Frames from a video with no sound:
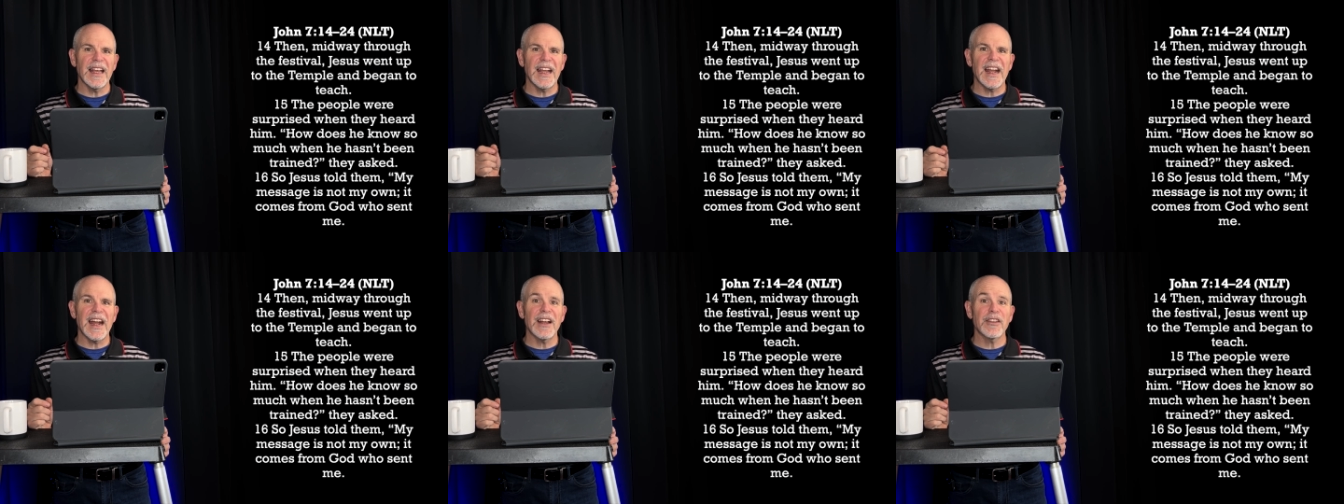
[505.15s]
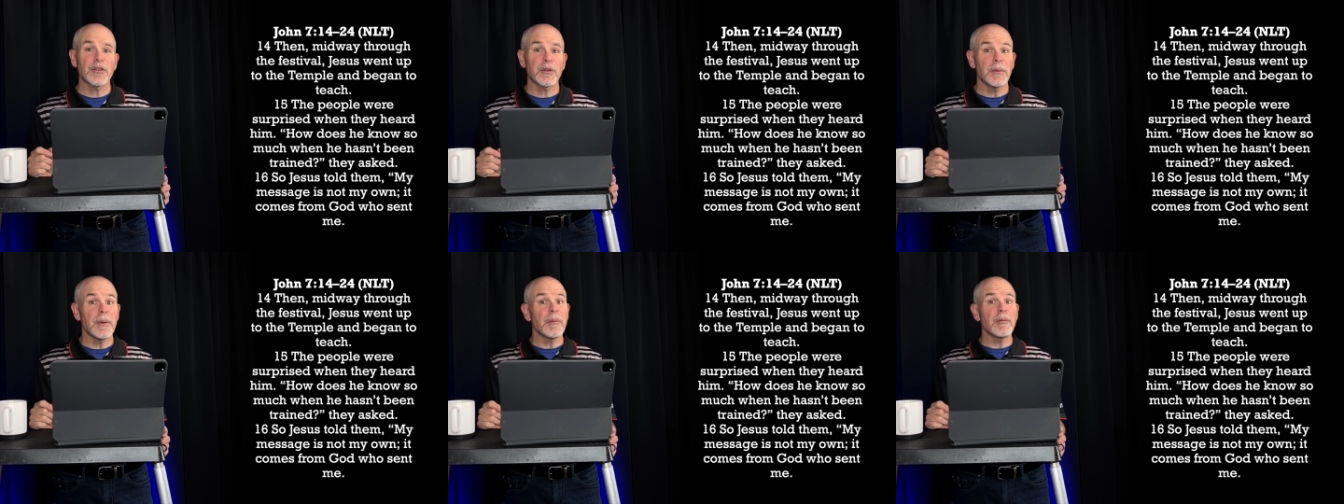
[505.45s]
They
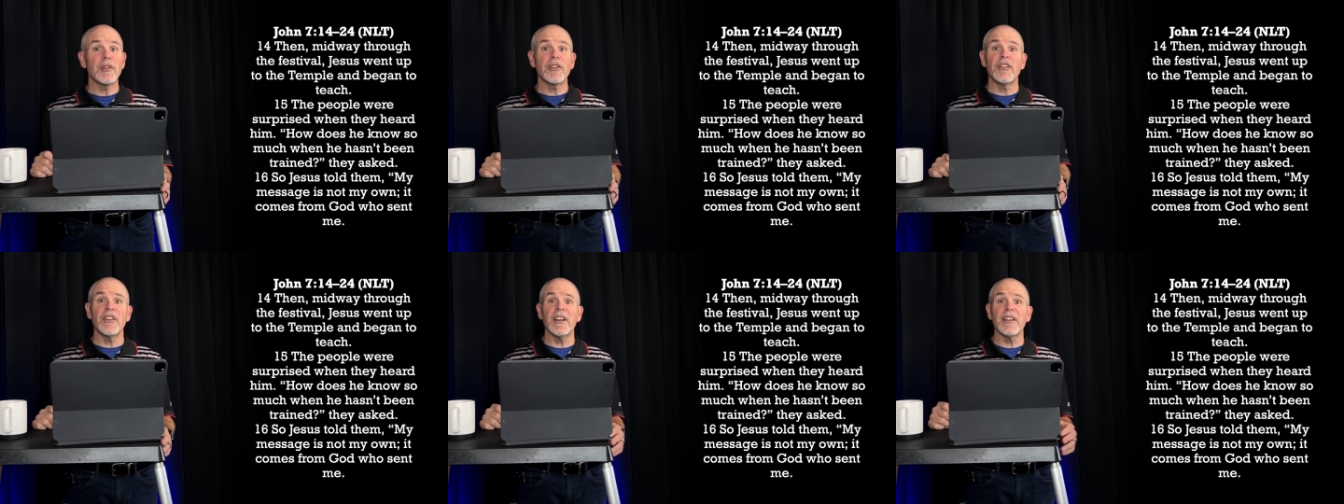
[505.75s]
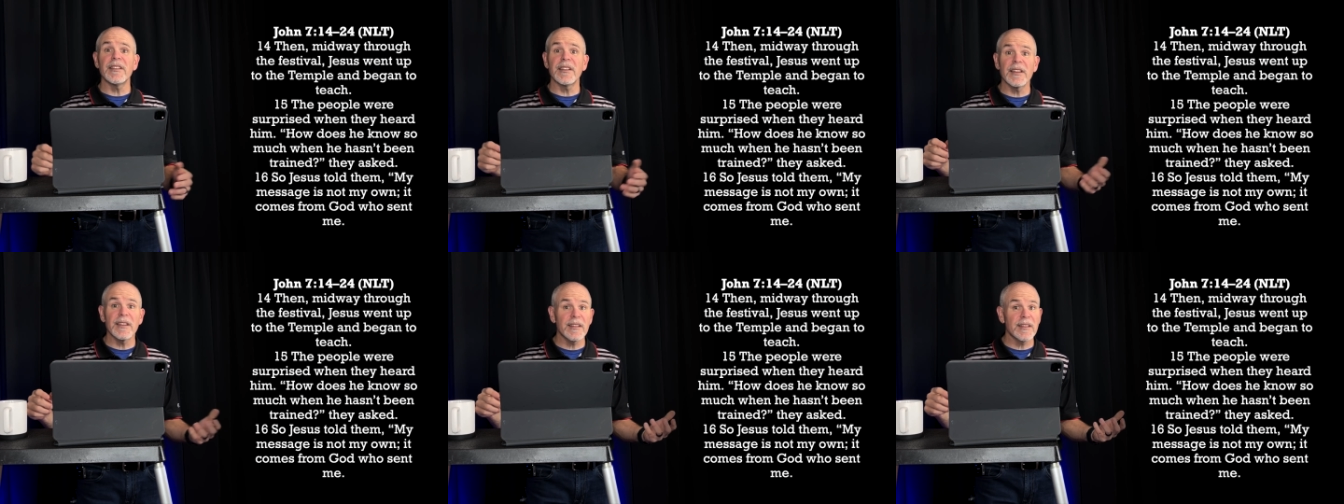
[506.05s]
ask. Remember,
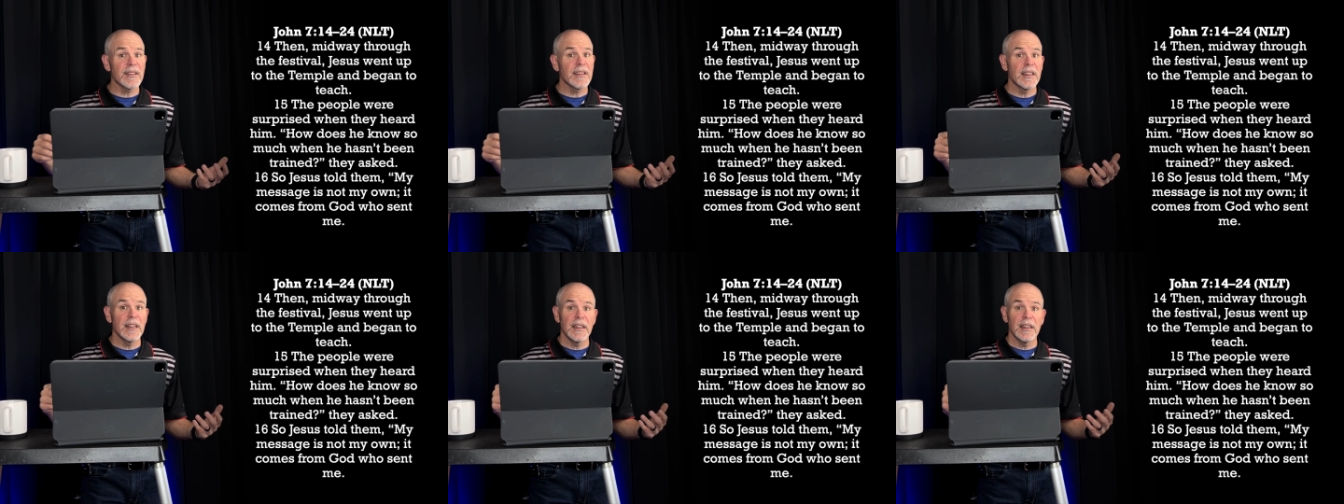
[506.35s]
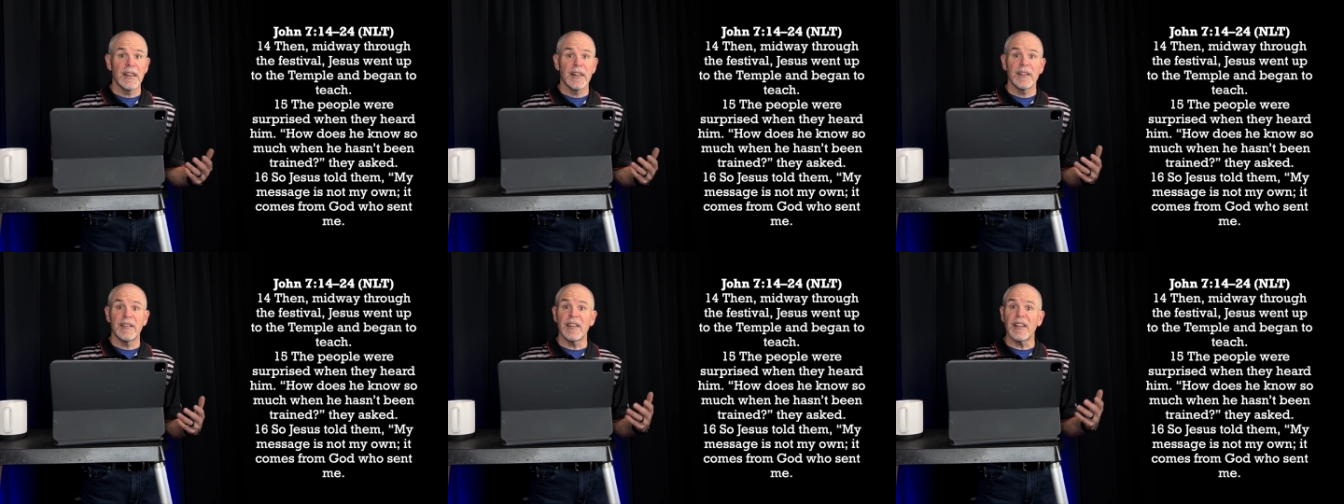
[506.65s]
Jesus
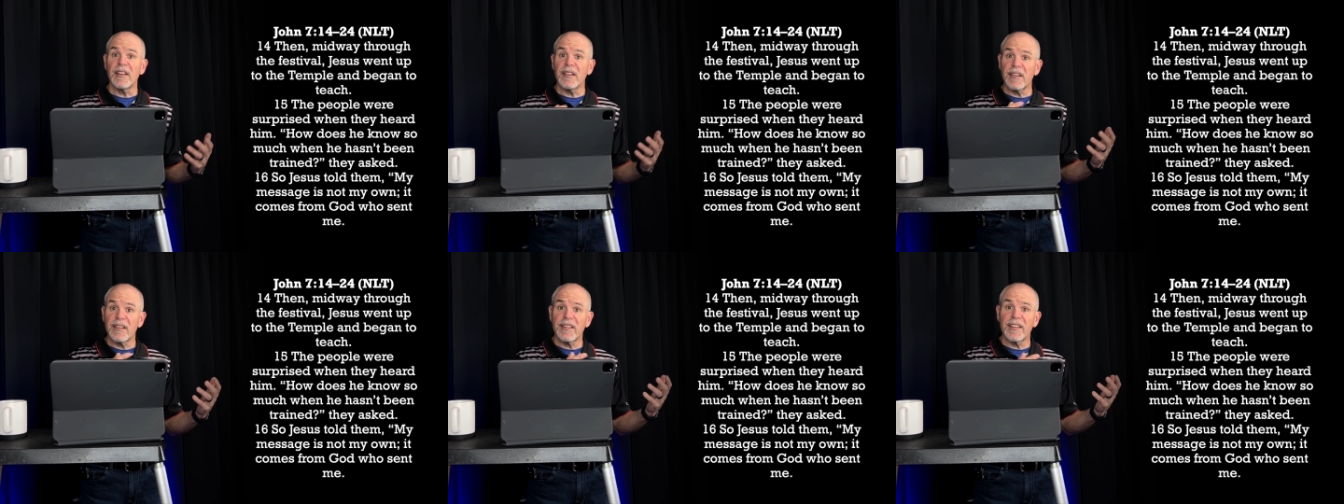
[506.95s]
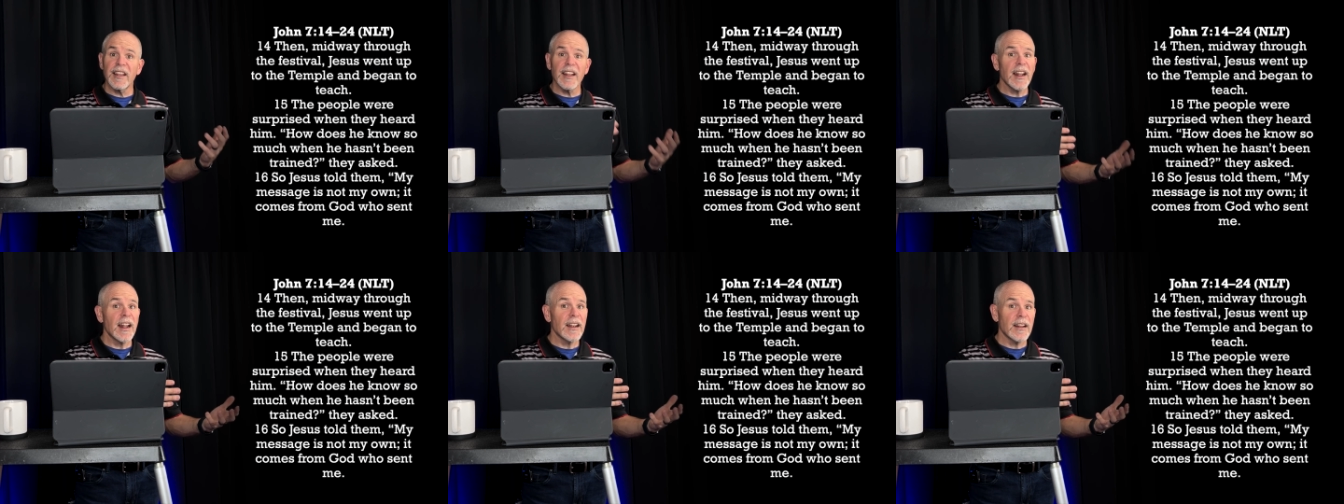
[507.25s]
didn't
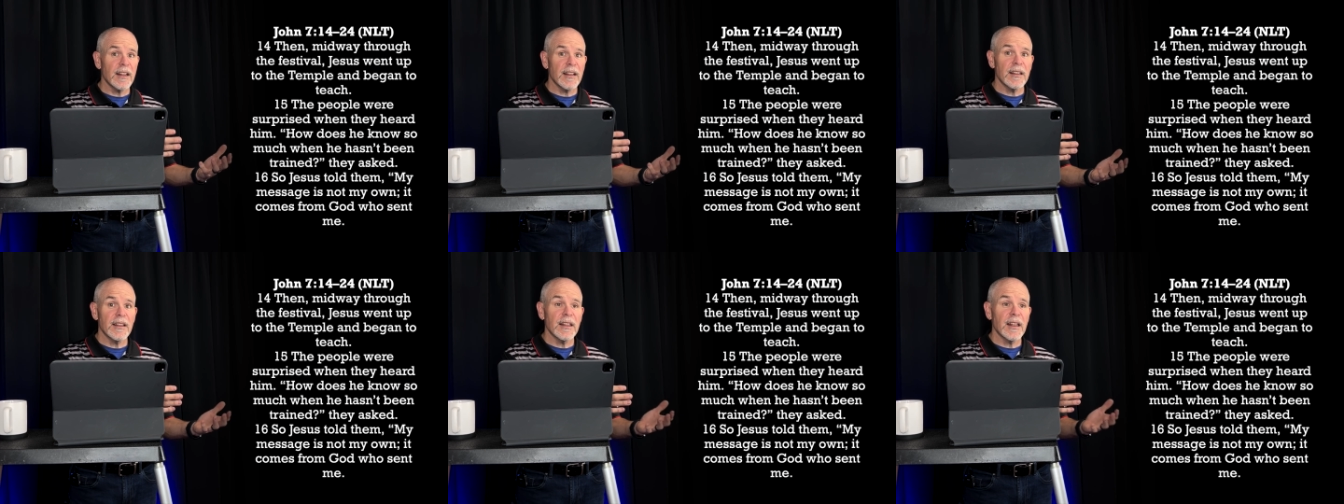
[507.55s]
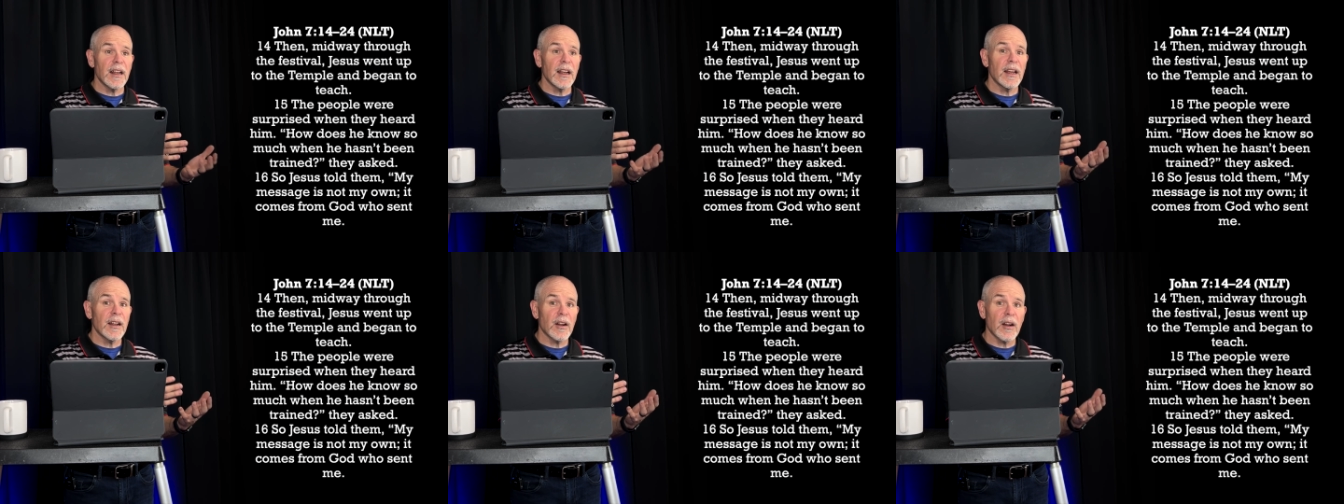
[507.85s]
sit at
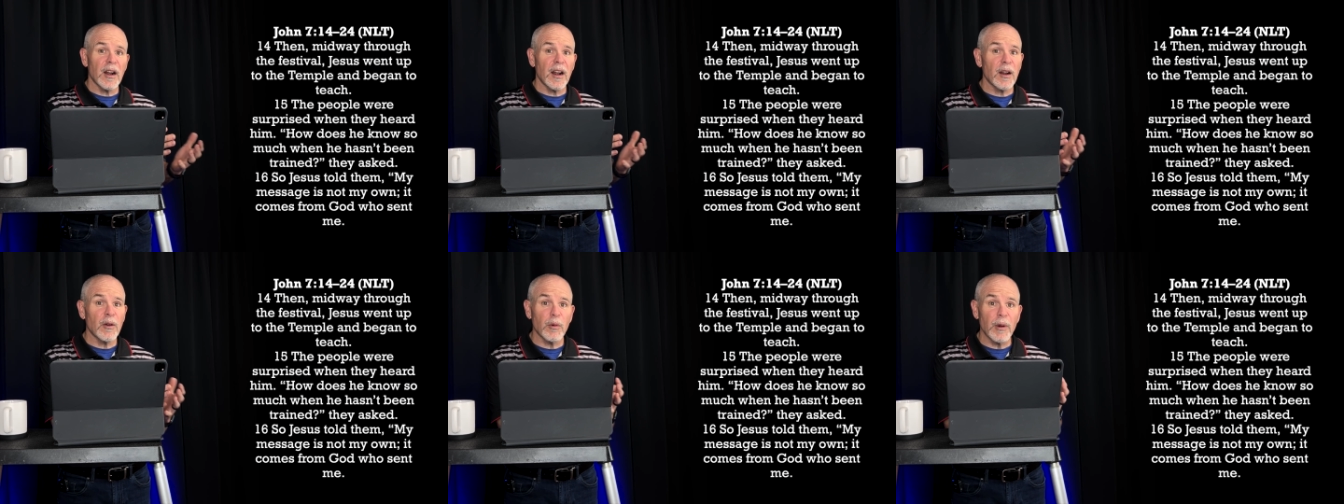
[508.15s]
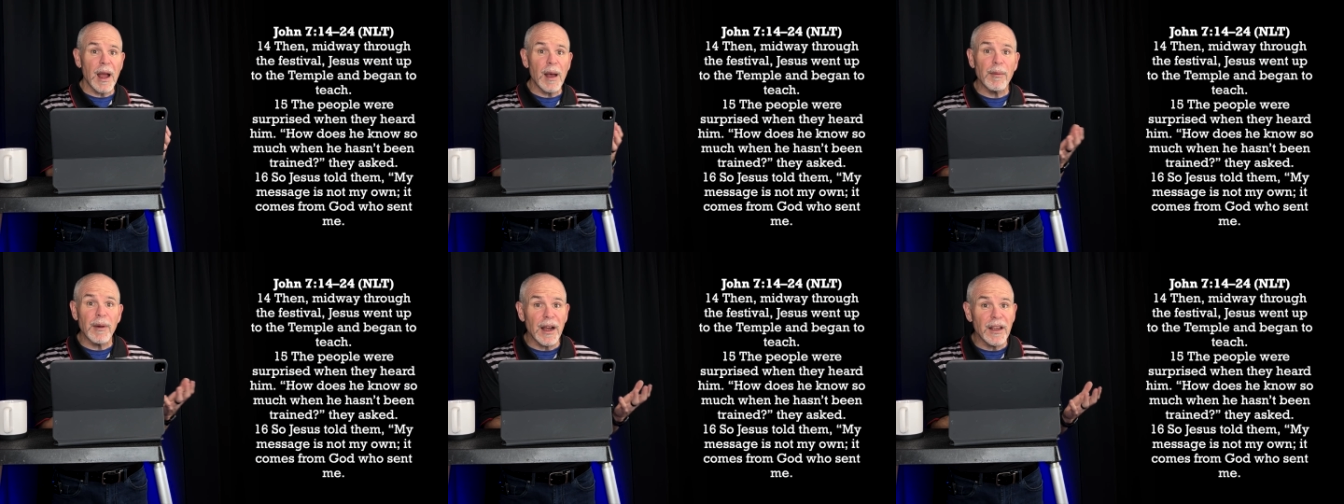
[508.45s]
a, at a
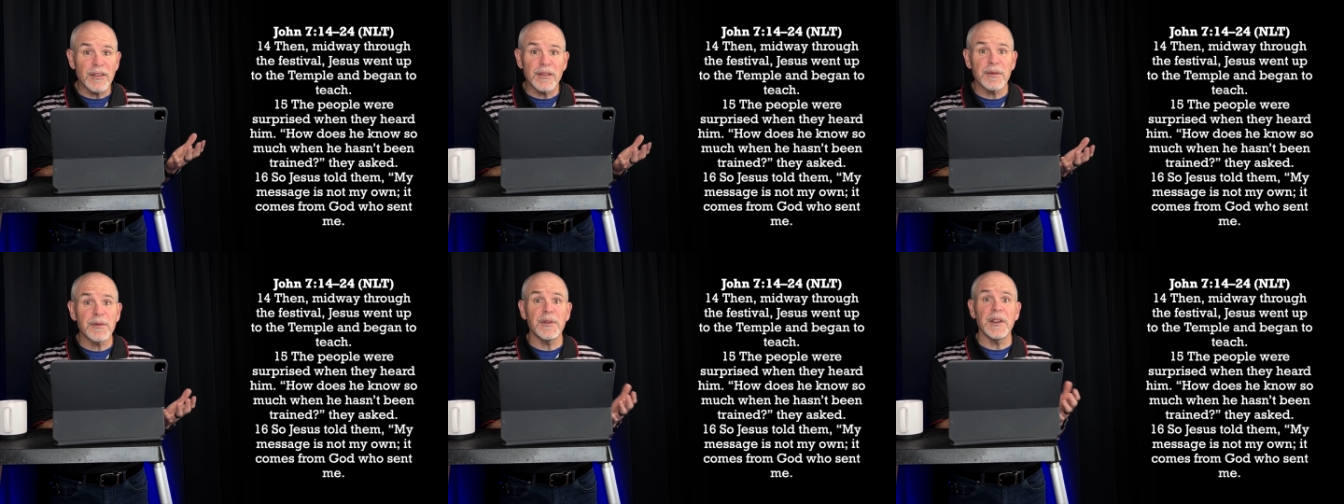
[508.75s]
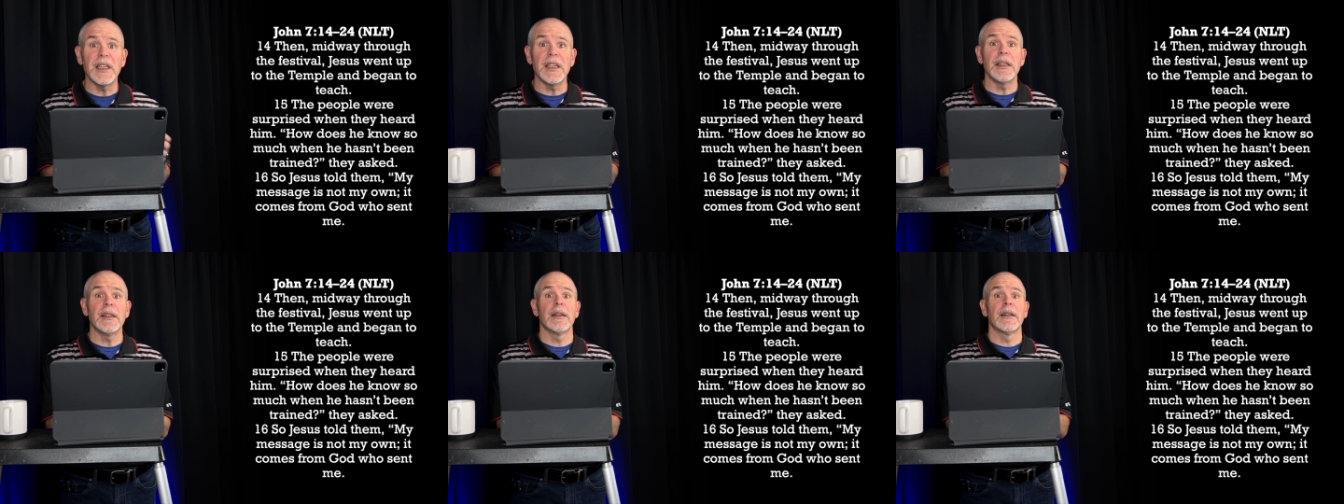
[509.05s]
rabbi's
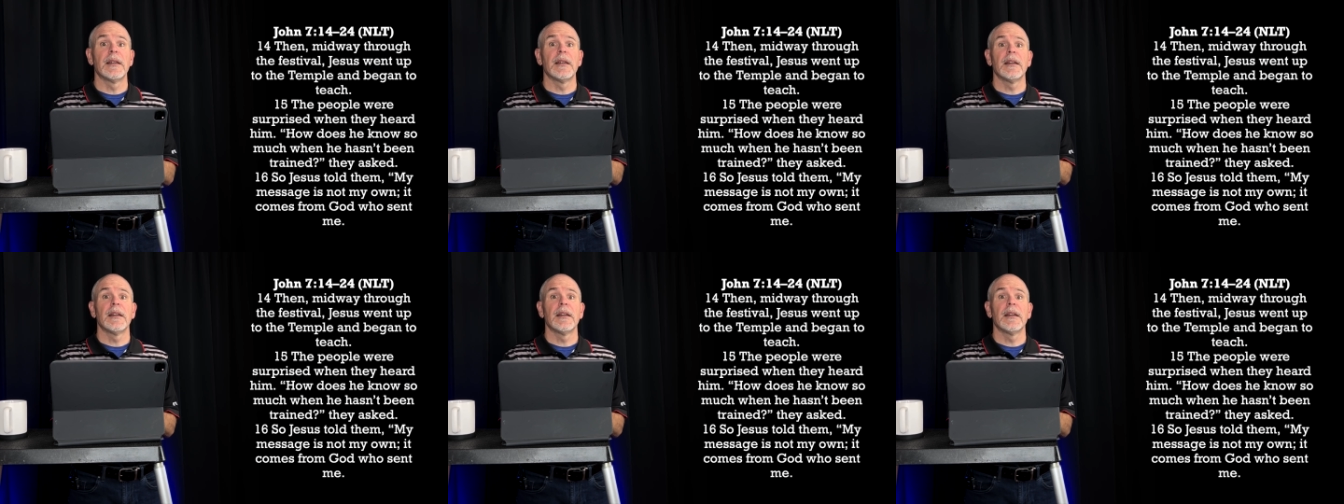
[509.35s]
feet